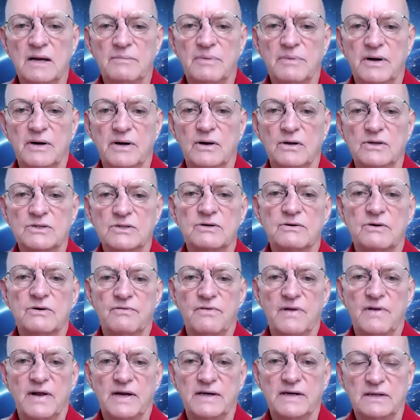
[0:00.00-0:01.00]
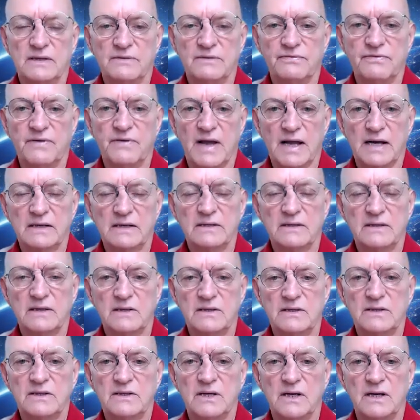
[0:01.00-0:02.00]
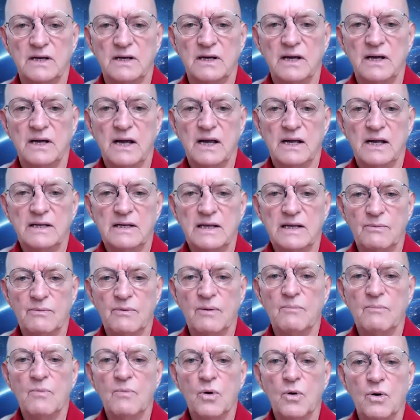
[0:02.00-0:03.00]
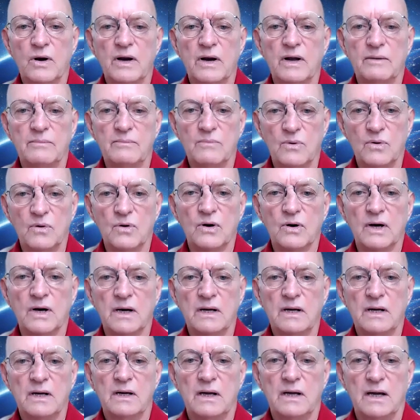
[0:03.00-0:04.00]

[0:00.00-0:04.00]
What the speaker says: but it also reflected the fact that there were more and more